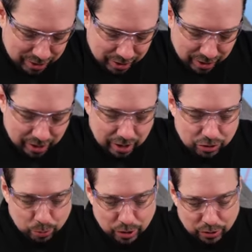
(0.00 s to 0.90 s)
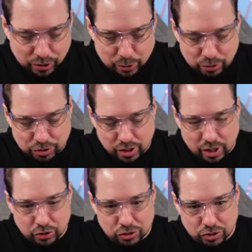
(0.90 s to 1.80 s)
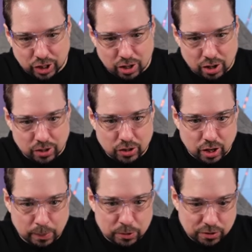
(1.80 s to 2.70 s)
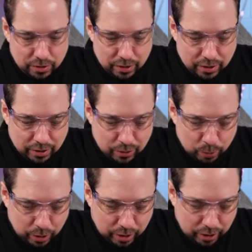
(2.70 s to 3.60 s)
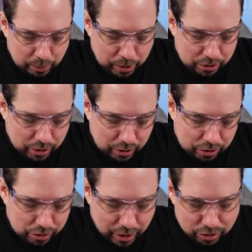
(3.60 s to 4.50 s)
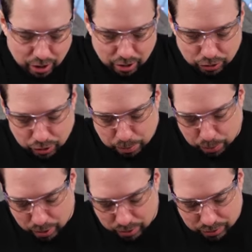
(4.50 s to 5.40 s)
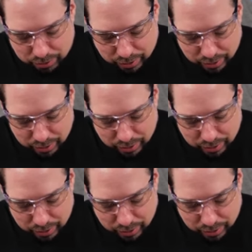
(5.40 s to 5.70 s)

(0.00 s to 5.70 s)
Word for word: It's one of those stick-on types, where it basically sticks onto the prongs.